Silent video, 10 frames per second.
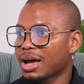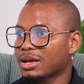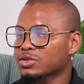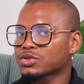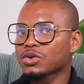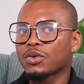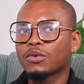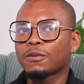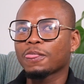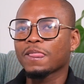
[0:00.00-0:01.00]

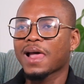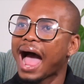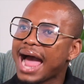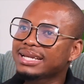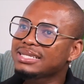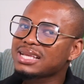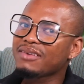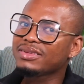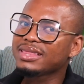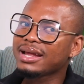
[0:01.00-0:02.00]
So I
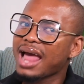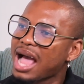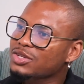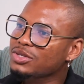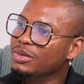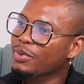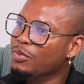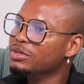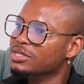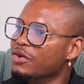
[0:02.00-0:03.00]
discovered that actually
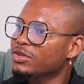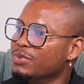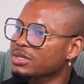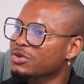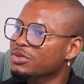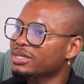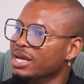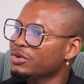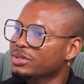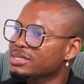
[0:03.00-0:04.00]
people start respecting you the day
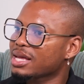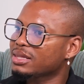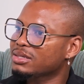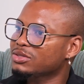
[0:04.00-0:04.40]
you decide they